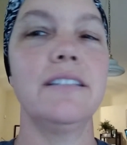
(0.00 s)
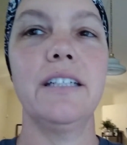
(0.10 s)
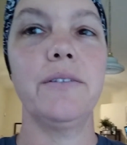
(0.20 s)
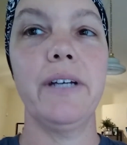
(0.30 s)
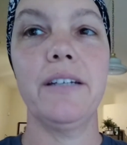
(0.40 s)

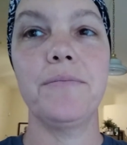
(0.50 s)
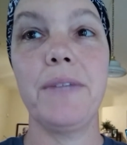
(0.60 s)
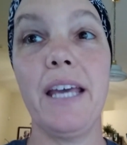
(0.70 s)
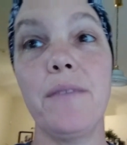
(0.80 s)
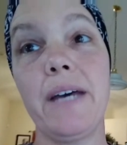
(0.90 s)
Anyway,
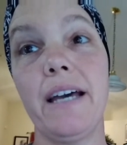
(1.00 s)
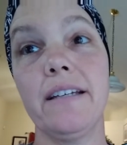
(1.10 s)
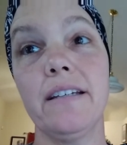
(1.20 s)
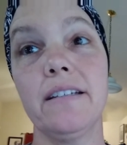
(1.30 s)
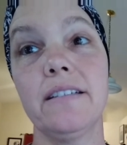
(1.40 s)
came back
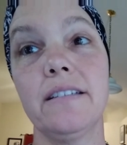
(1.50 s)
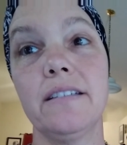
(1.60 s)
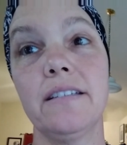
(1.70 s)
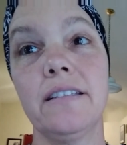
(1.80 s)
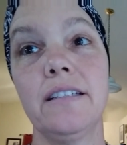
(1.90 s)

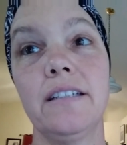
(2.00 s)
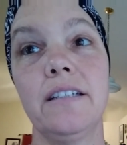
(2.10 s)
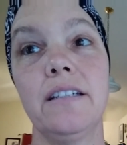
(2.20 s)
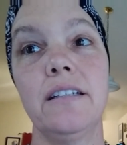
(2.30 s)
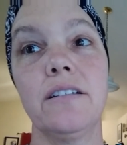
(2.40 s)

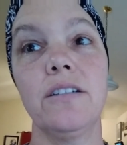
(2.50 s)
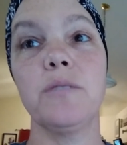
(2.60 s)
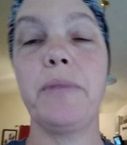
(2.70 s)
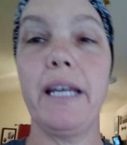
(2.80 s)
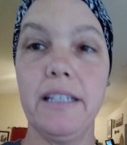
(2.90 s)
and
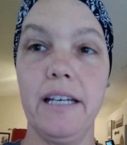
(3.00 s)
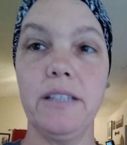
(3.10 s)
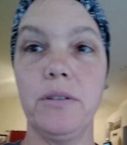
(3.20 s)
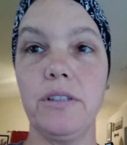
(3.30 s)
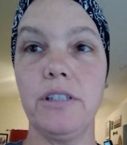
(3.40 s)
cooked
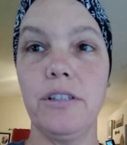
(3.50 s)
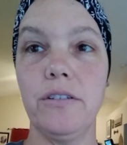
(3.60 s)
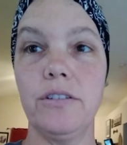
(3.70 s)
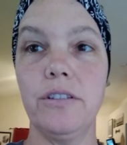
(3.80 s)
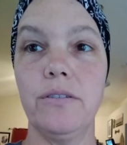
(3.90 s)
pancakes, which I
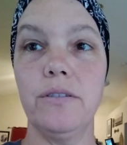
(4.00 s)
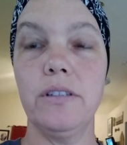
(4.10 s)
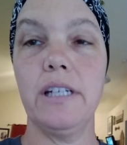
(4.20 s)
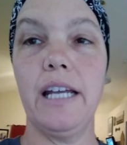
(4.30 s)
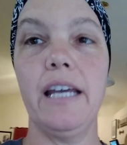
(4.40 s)
showed you.
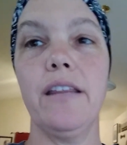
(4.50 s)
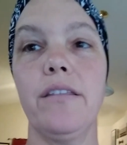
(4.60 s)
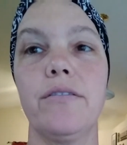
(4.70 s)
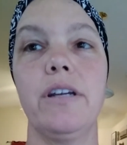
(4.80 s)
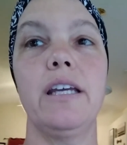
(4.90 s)
And then I ate
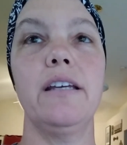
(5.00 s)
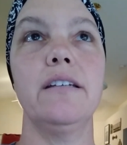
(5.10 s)
3.